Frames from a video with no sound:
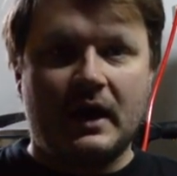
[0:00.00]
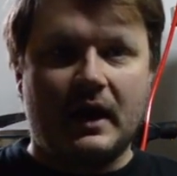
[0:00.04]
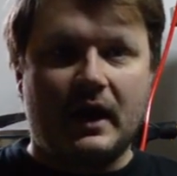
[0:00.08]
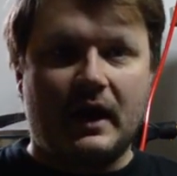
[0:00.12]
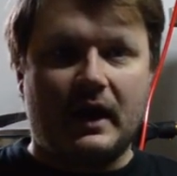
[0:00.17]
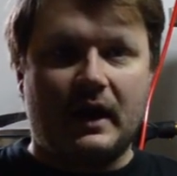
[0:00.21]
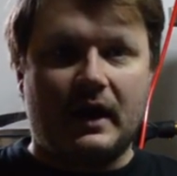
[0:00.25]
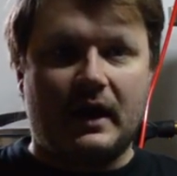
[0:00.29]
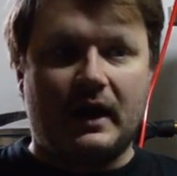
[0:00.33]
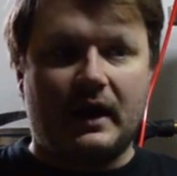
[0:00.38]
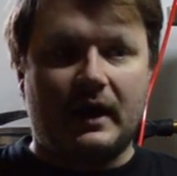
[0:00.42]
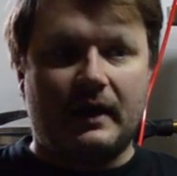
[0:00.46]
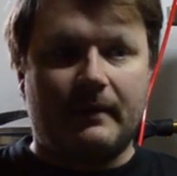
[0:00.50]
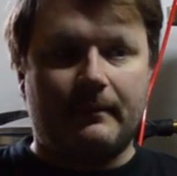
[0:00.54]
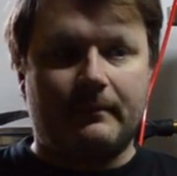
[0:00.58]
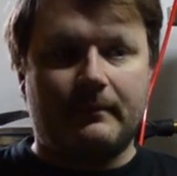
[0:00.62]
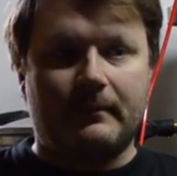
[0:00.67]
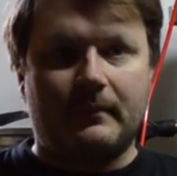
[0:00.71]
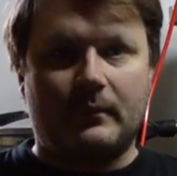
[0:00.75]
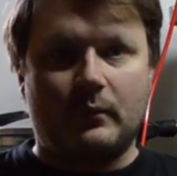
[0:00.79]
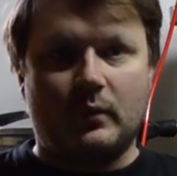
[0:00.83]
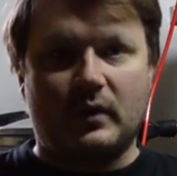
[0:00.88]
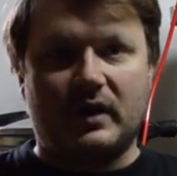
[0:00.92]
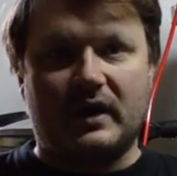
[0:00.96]

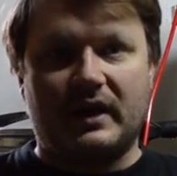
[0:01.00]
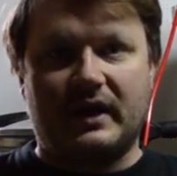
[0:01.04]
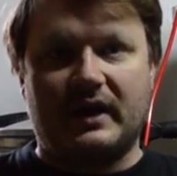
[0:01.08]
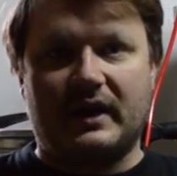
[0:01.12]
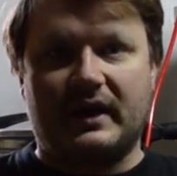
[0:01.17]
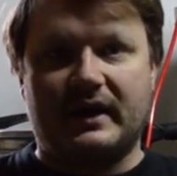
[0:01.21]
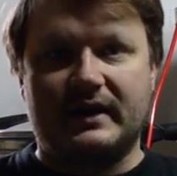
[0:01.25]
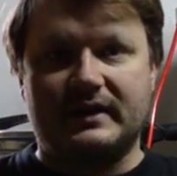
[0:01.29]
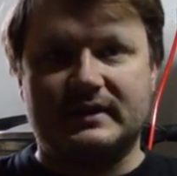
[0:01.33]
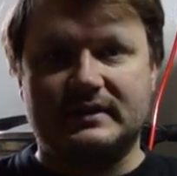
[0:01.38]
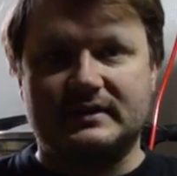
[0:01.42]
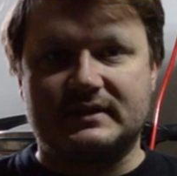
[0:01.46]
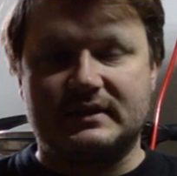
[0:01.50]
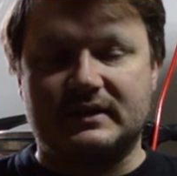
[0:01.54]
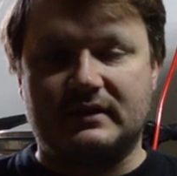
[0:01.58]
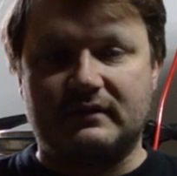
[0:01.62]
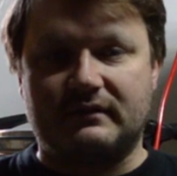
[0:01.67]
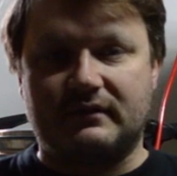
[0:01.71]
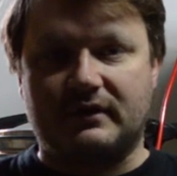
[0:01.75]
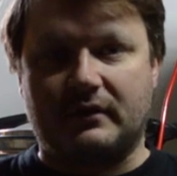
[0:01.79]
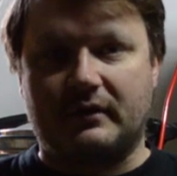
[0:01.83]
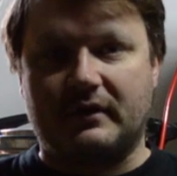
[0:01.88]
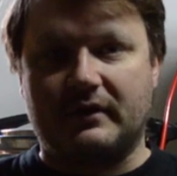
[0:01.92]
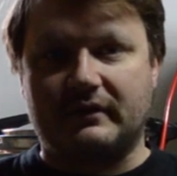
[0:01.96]
um, whereas in a
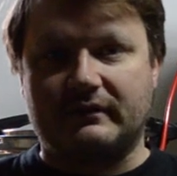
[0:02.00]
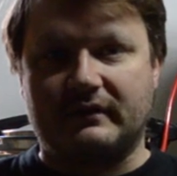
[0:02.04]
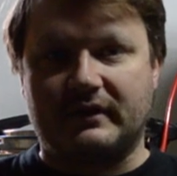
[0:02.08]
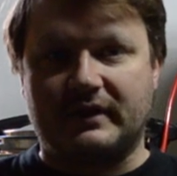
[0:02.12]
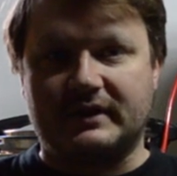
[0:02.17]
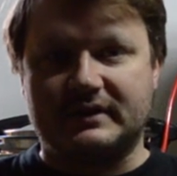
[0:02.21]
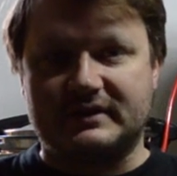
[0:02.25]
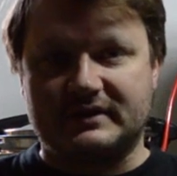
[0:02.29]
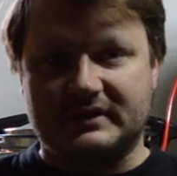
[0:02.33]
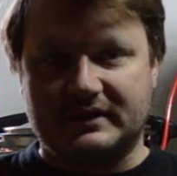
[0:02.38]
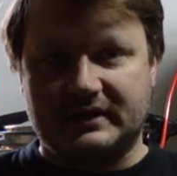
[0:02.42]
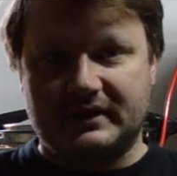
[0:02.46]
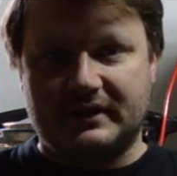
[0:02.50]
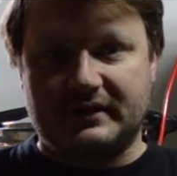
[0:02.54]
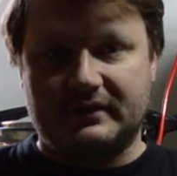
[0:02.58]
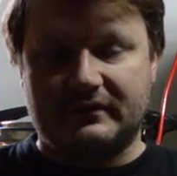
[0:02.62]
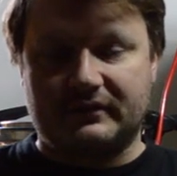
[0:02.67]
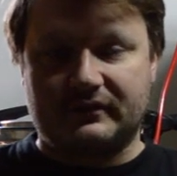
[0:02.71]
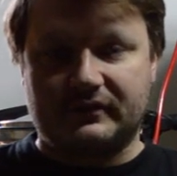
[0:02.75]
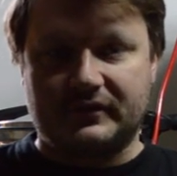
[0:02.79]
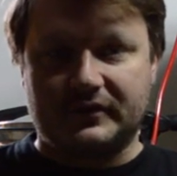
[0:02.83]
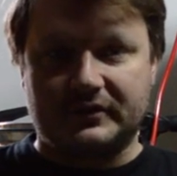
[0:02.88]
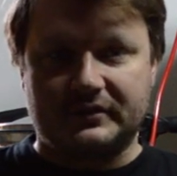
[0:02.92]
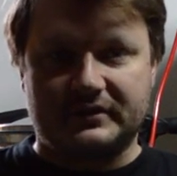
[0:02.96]
Florida Weisse, the
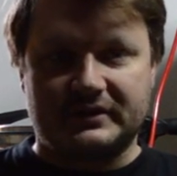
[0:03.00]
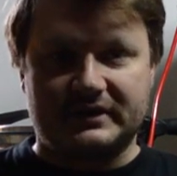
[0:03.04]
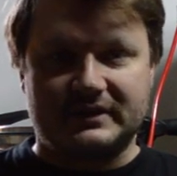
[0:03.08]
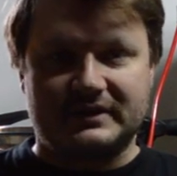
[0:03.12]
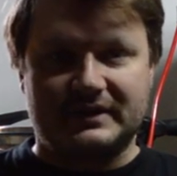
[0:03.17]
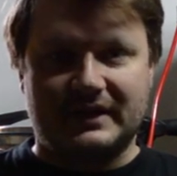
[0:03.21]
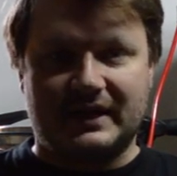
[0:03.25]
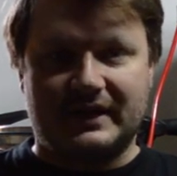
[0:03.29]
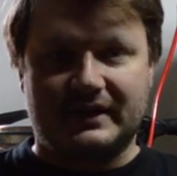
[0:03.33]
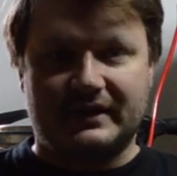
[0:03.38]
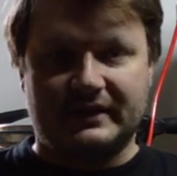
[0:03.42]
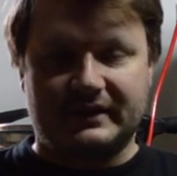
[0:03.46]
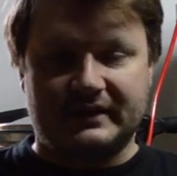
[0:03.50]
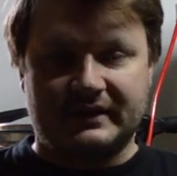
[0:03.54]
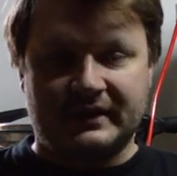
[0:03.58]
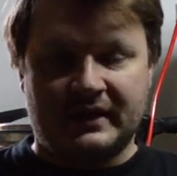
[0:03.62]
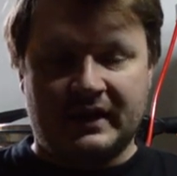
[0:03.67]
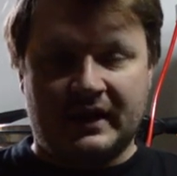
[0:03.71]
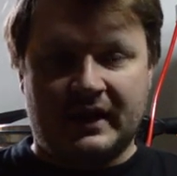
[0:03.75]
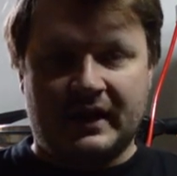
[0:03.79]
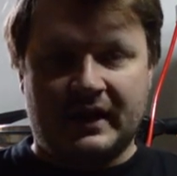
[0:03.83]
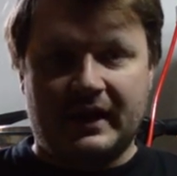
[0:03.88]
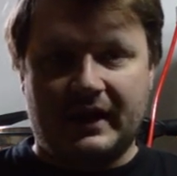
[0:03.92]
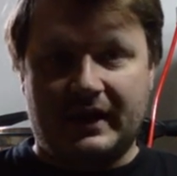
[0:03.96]
fruit is added
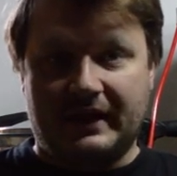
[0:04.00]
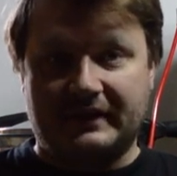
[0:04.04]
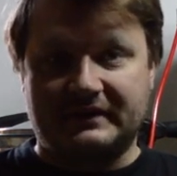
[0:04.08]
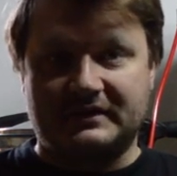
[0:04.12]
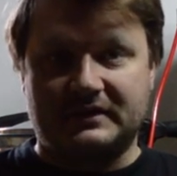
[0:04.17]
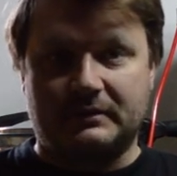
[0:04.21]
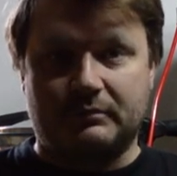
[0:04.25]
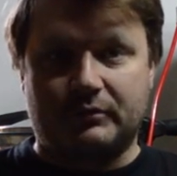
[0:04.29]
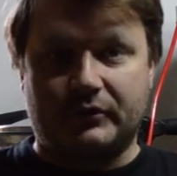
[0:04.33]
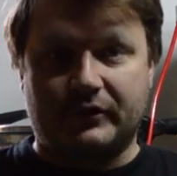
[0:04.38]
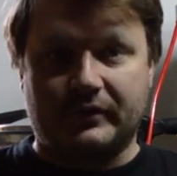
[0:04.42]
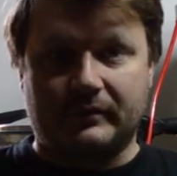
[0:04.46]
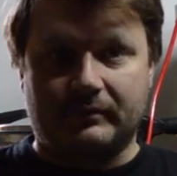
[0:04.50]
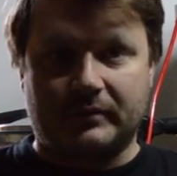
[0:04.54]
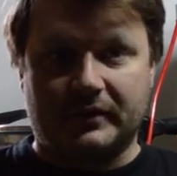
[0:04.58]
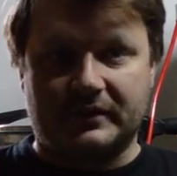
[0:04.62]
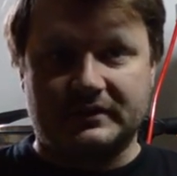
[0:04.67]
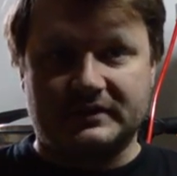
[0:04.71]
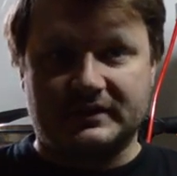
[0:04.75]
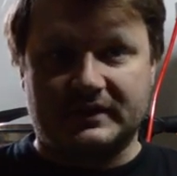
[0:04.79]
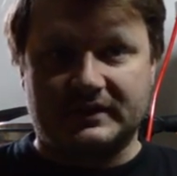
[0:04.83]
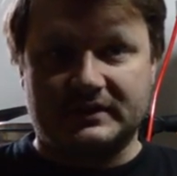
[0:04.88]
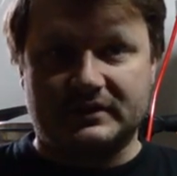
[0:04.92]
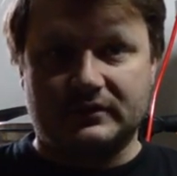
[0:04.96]
into the brewing
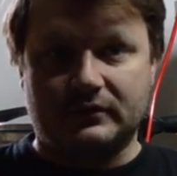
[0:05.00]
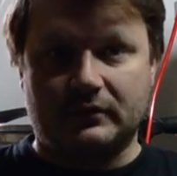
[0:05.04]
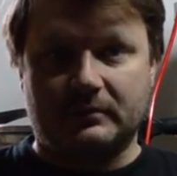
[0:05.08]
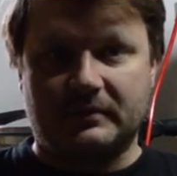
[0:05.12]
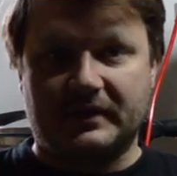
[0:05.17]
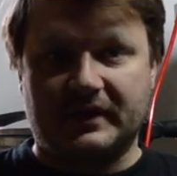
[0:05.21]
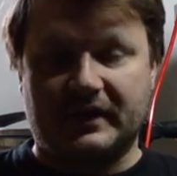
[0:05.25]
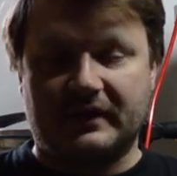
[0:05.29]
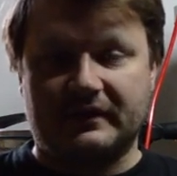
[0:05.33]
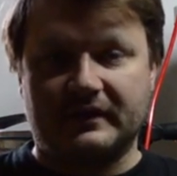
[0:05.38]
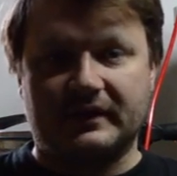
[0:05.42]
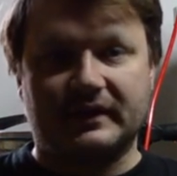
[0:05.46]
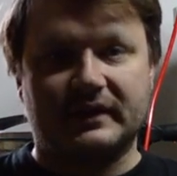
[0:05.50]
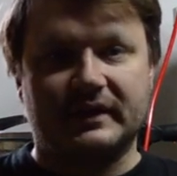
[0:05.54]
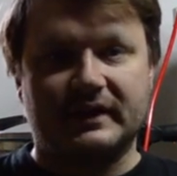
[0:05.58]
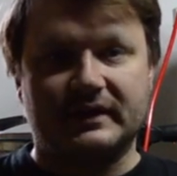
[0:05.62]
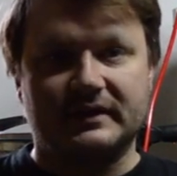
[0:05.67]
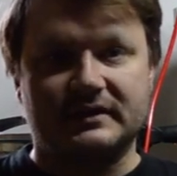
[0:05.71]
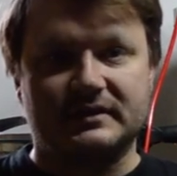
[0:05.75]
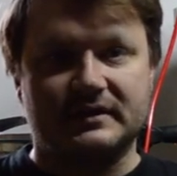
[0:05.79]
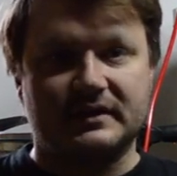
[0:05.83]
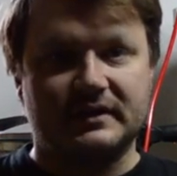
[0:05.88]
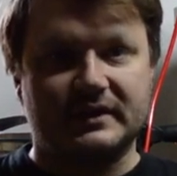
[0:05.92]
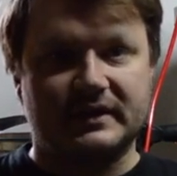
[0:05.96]
process, normally I think
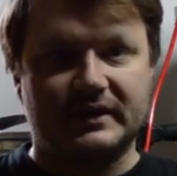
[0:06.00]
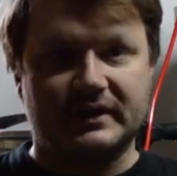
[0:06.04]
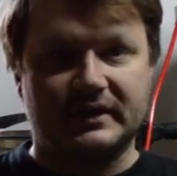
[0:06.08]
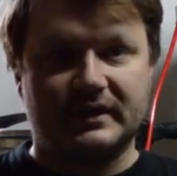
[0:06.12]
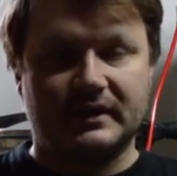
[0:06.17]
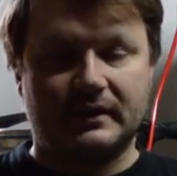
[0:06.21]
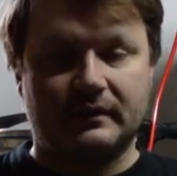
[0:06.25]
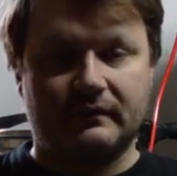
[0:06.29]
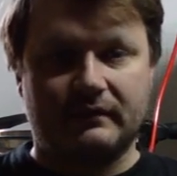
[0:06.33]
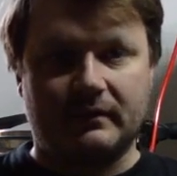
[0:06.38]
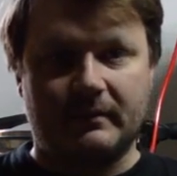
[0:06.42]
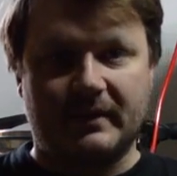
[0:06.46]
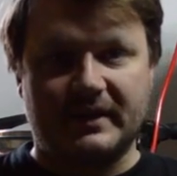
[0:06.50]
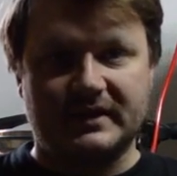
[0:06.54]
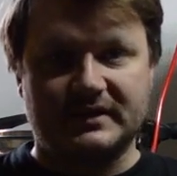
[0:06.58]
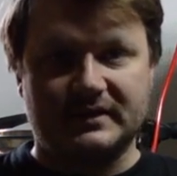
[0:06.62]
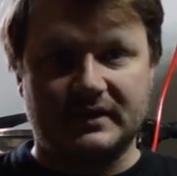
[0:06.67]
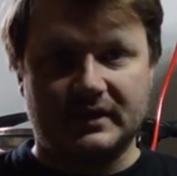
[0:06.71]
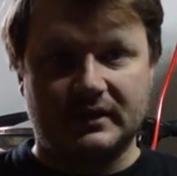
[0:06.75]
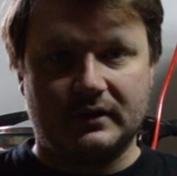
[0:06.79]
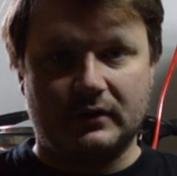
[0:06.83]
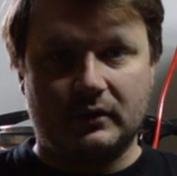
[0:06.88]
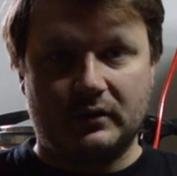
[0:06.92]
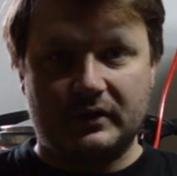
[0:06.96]
into the
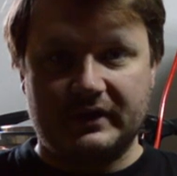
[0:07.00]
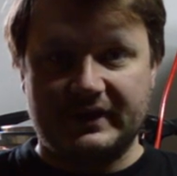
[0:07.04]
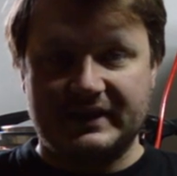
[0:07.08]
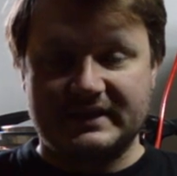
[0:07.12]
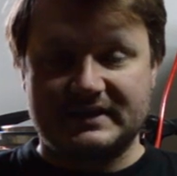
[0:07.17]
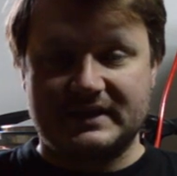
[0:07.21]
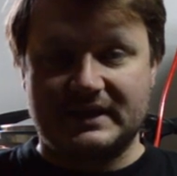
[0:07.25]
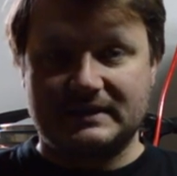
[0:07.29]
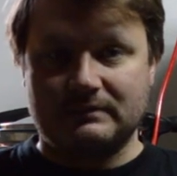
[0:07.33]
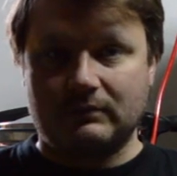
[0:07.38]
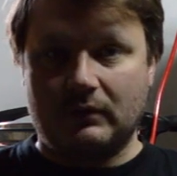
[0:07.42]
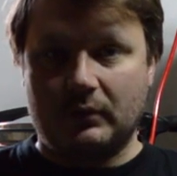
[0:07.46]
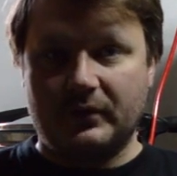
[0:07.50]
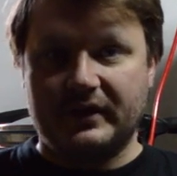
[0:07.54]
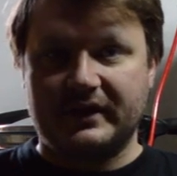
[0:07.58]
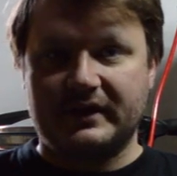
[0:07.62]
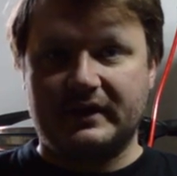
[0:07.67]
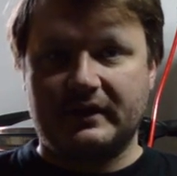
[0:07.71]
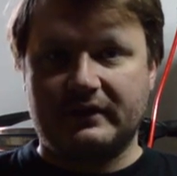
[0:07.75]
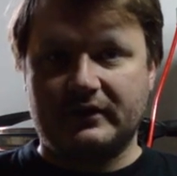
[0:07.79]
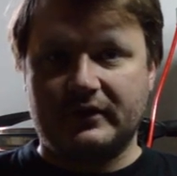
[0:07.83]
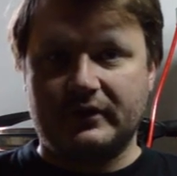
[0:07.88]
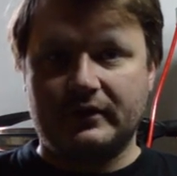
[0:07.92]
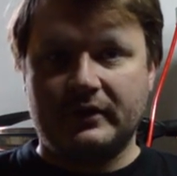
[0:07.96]
fermenter, or at least that's what we're
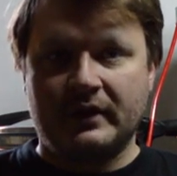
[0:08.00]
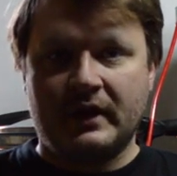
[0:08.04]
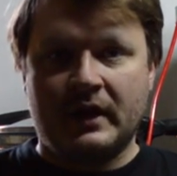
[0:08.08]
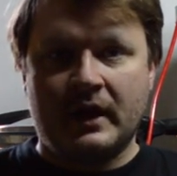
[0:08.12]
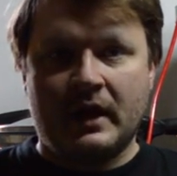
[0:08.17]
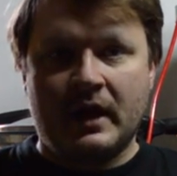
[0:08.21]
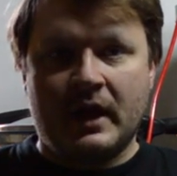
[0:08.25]
gonna do.